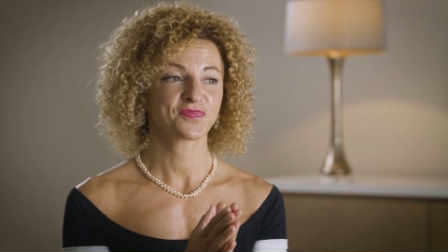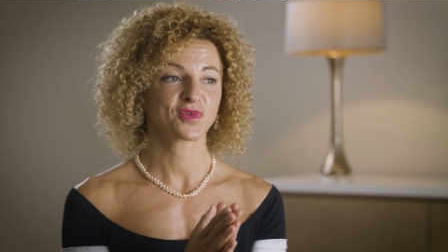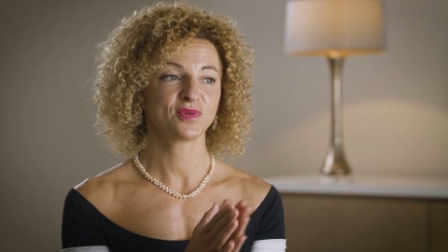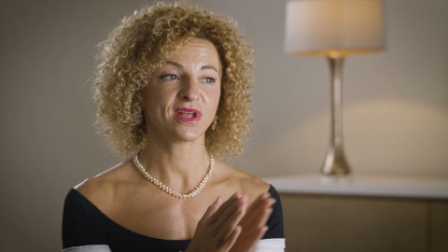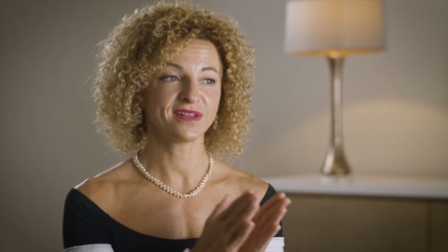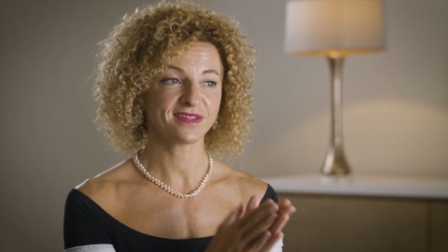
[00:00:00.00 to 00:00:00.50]

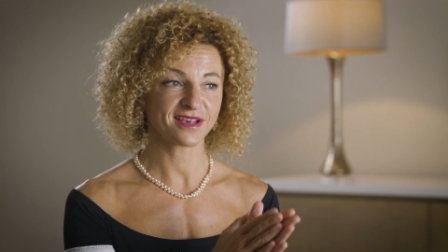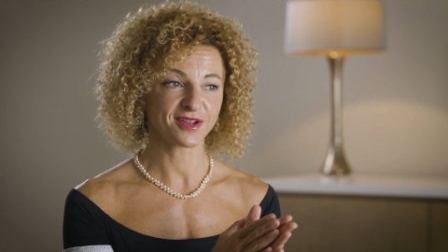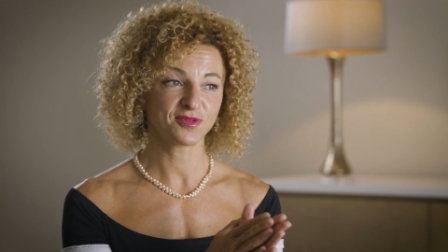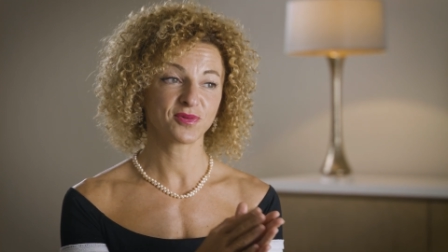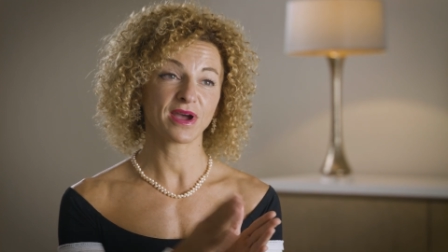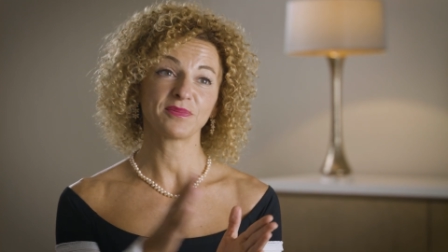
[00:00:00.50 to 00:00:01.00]
to then
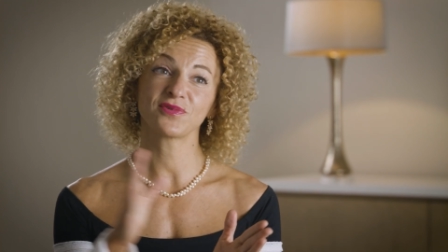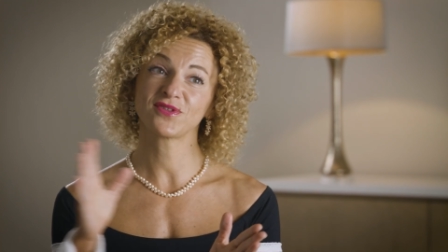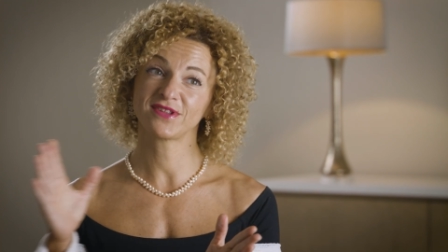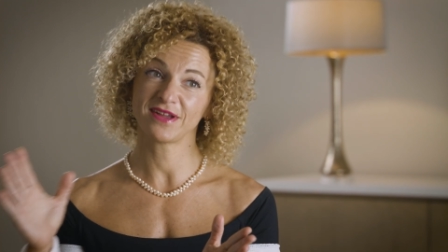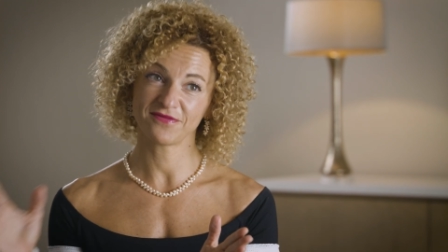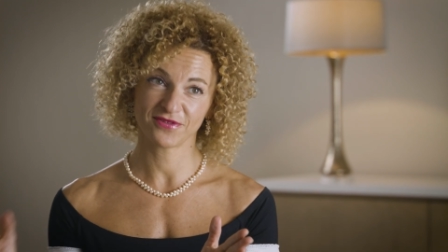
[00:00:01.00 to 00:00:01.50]
decide to come to
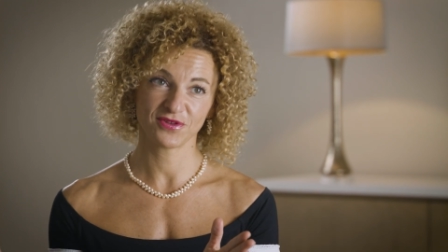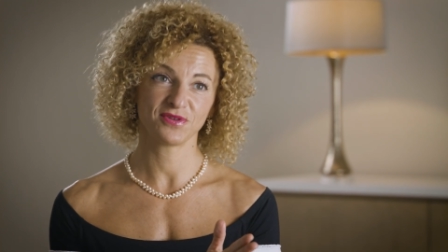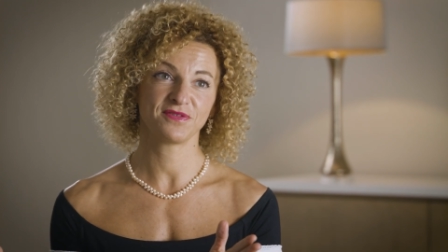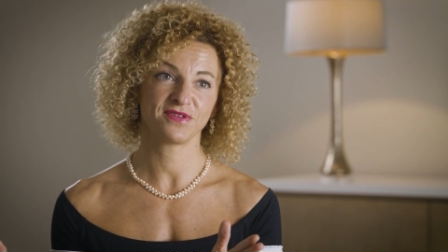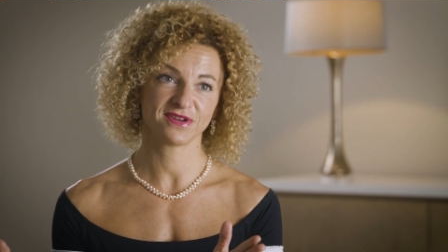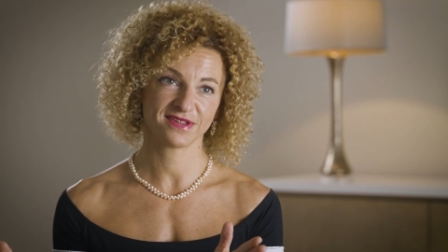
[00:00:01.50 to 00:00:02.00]
Stanford
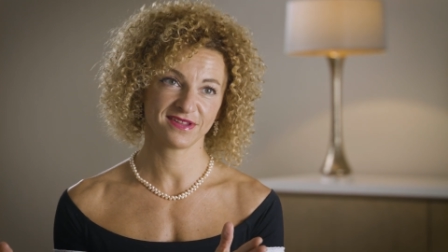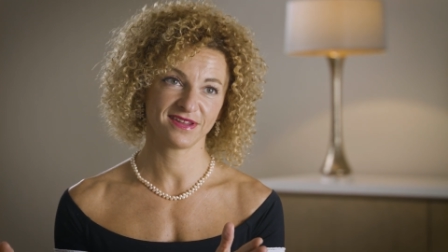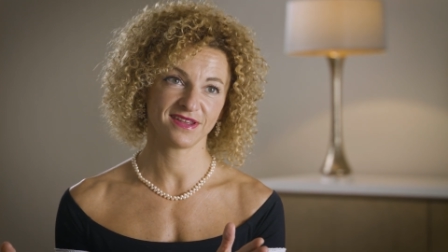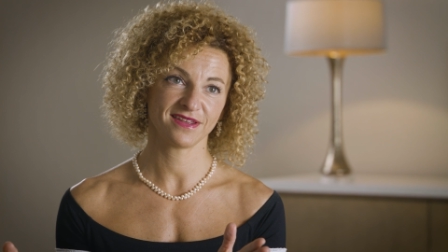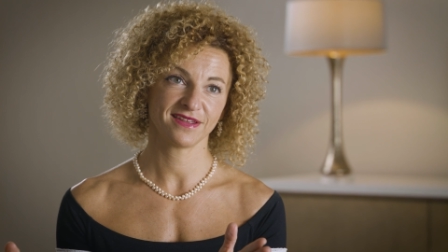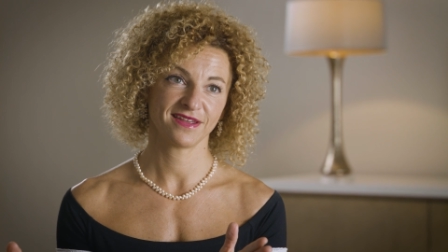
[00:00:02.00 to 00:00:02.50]

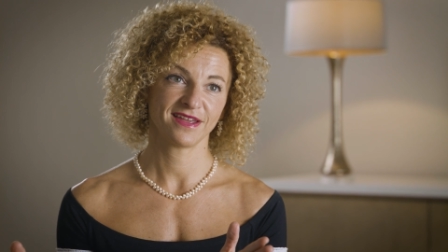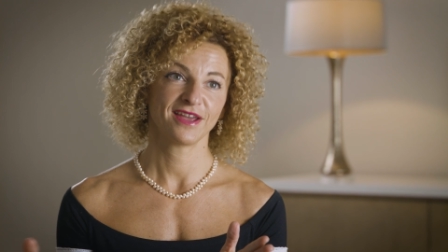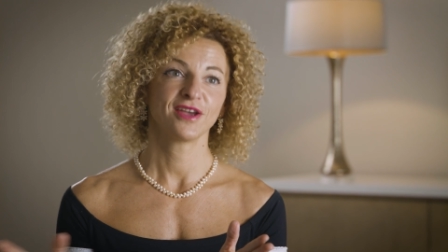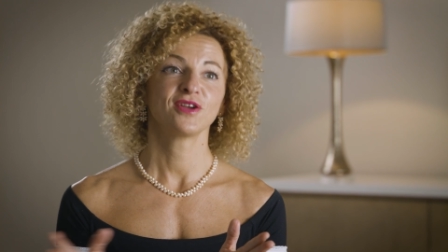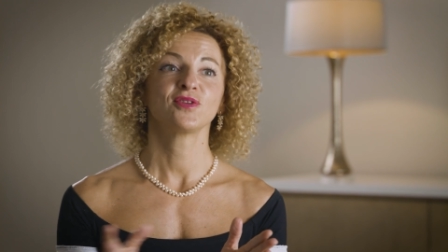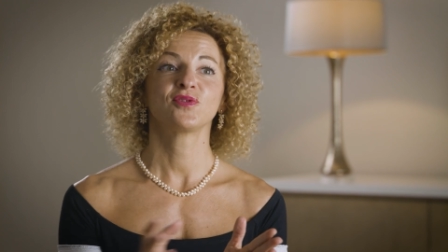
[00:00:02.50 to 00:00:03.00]
University
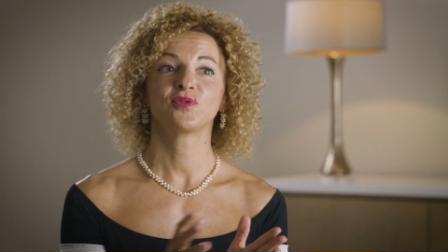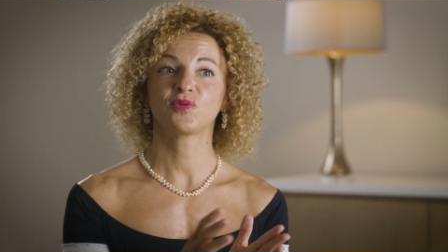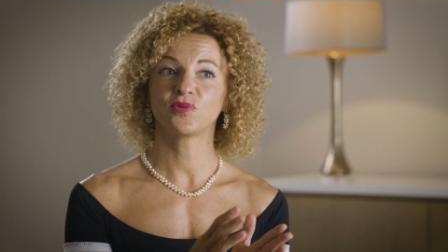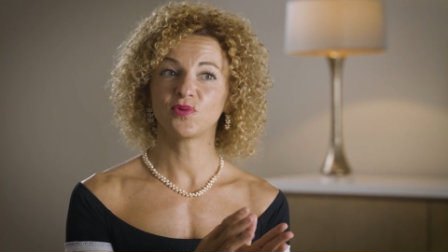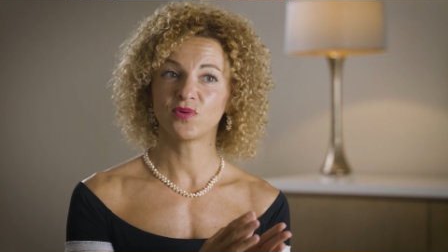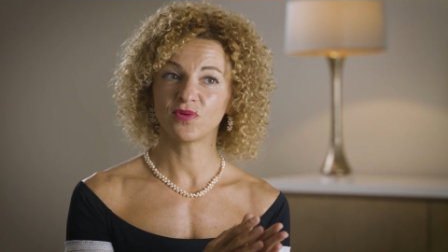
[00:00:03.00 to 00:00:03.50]

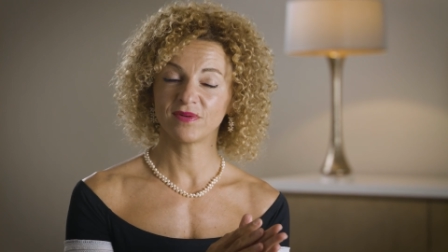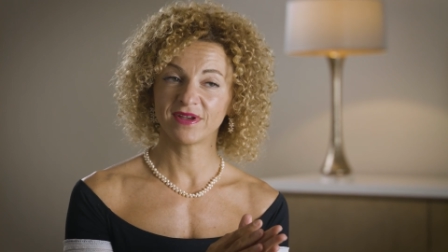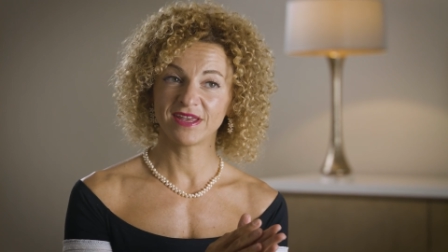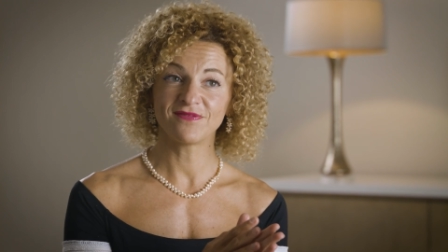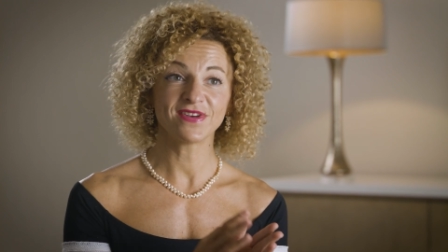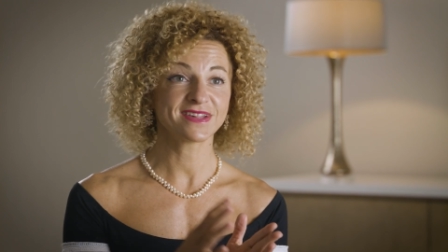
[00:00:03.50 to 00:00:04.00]
to
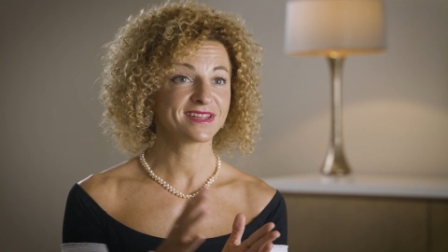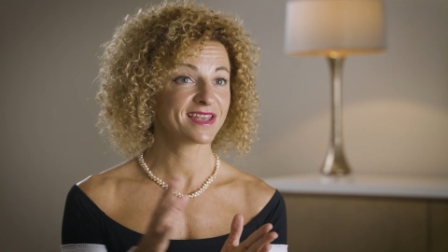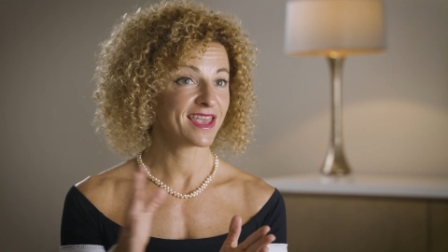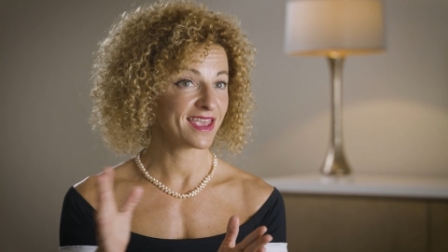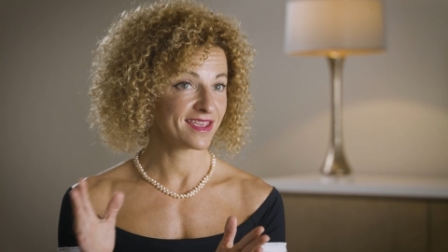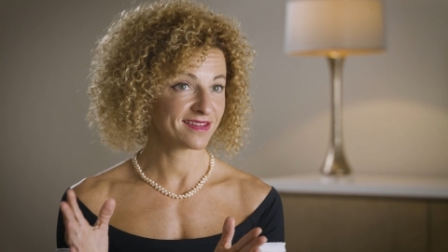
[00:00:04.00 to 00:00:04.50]

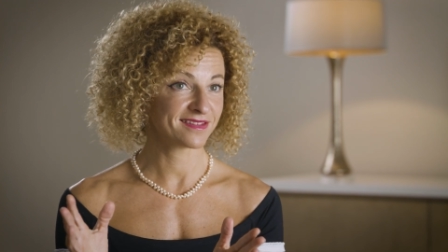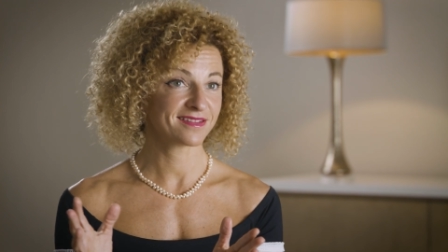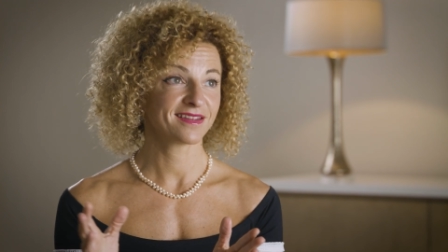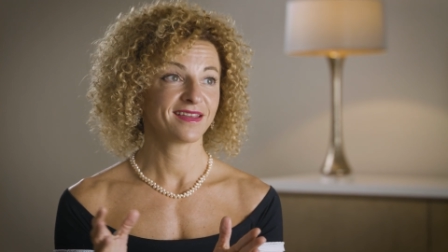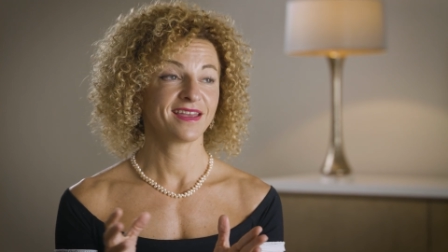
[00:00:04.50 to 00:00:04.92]
investigate